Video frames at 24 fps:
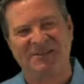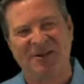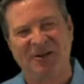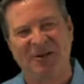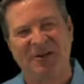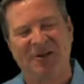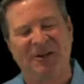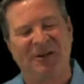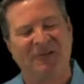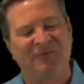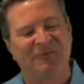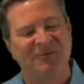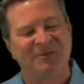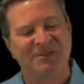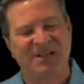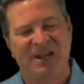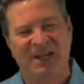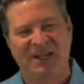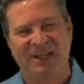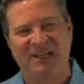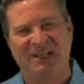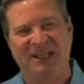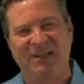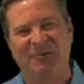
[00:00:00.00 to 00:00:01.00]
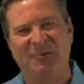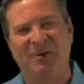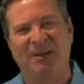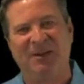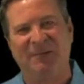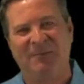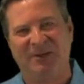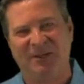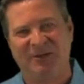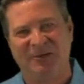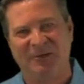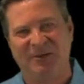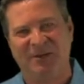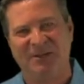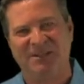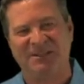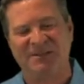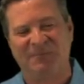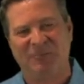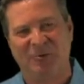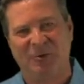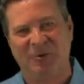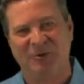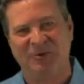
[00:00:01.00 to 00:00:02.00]
Darley. If there's anything we can be doing to
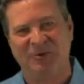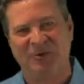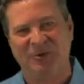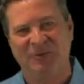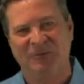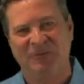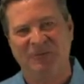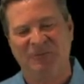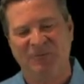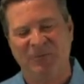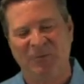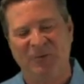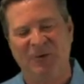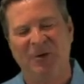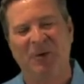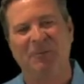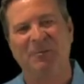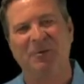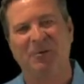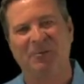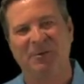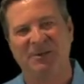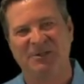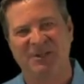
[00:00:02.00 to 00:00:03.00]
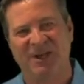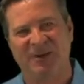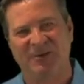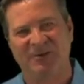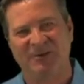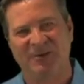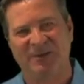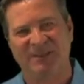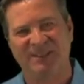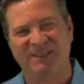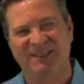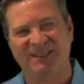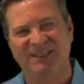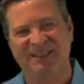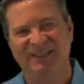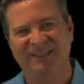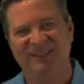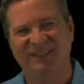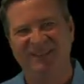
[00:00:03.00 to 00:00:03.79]
support you, we hope you'll reach out to us.